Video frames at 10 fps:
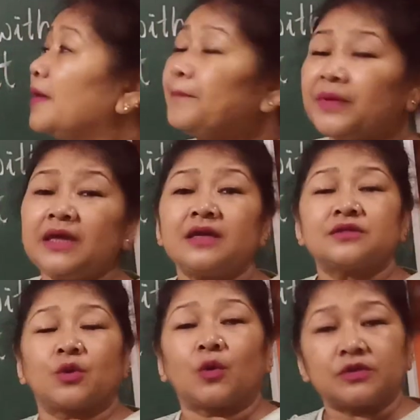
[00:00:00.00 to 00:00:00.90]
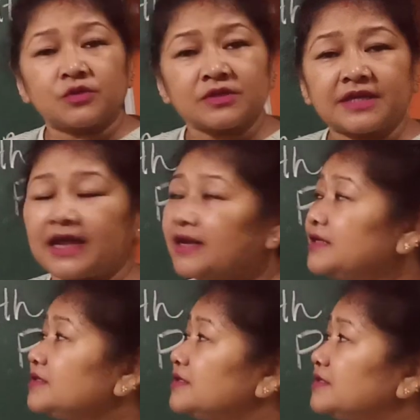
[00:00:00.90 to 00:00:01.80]
P is also
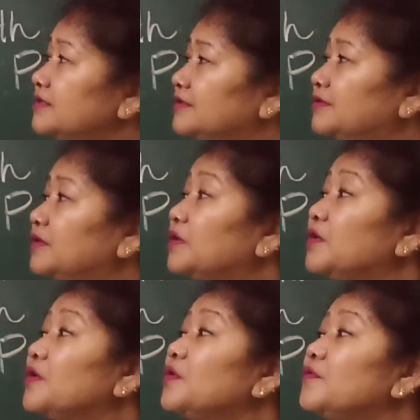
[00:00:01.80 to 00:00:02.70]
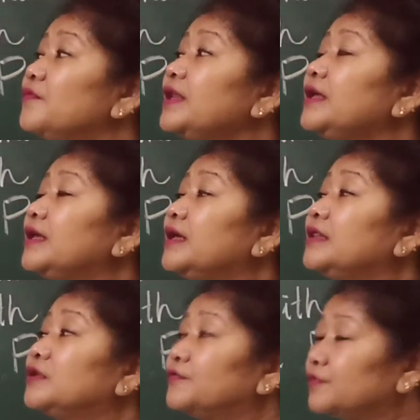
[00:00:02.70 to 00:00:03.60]
silent when
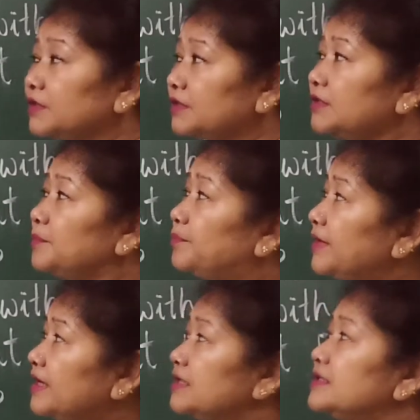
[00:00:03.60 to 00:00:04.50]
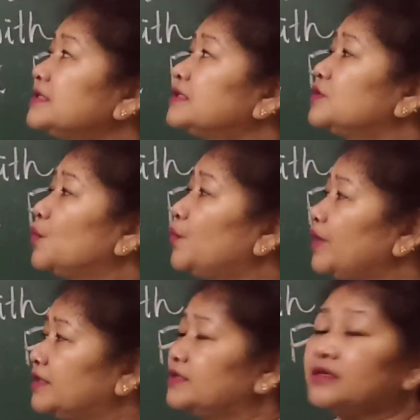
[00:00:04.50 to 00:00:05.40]
the word begins
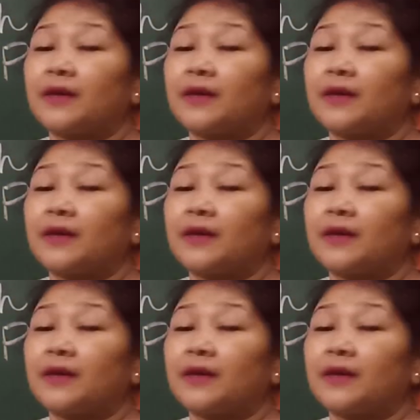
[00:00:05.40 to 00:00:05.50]
with